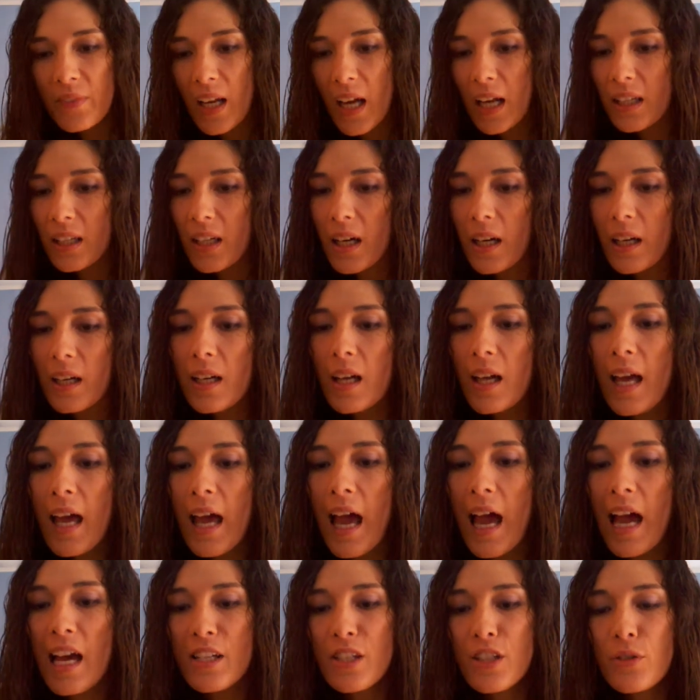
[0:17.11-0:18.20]
I got
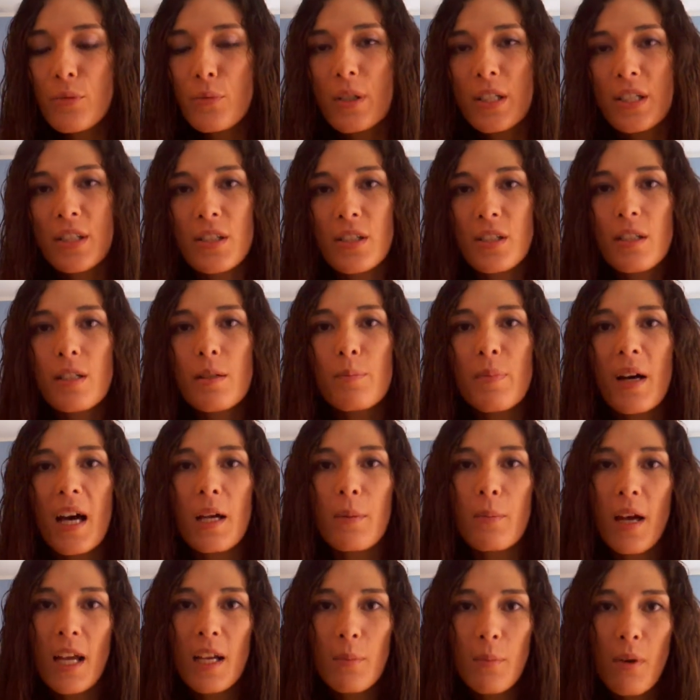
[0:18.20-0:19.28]
Ash and Winter by
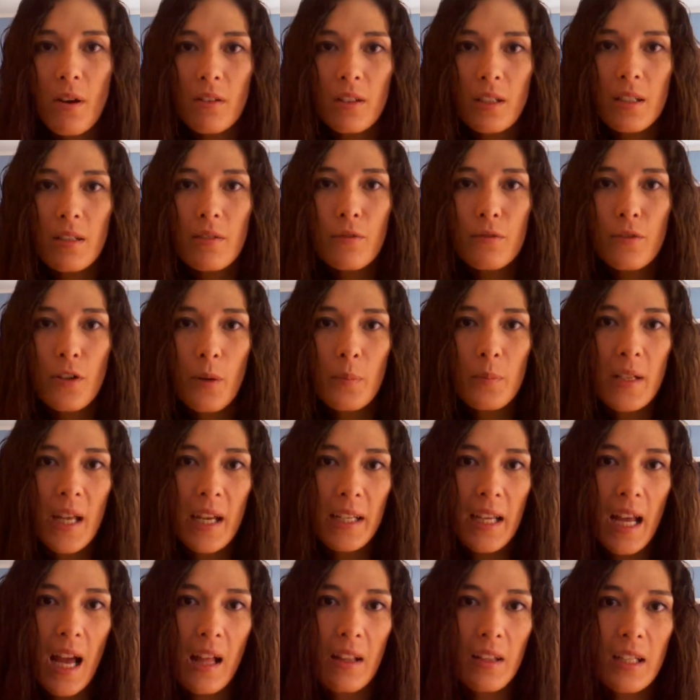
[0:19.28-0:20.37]
Mike Mullen from
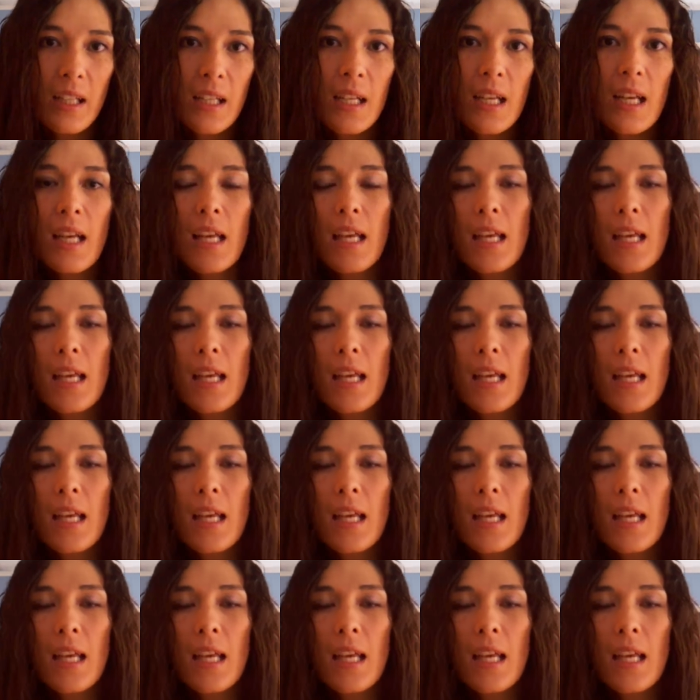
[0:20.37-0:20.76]
NetGalley.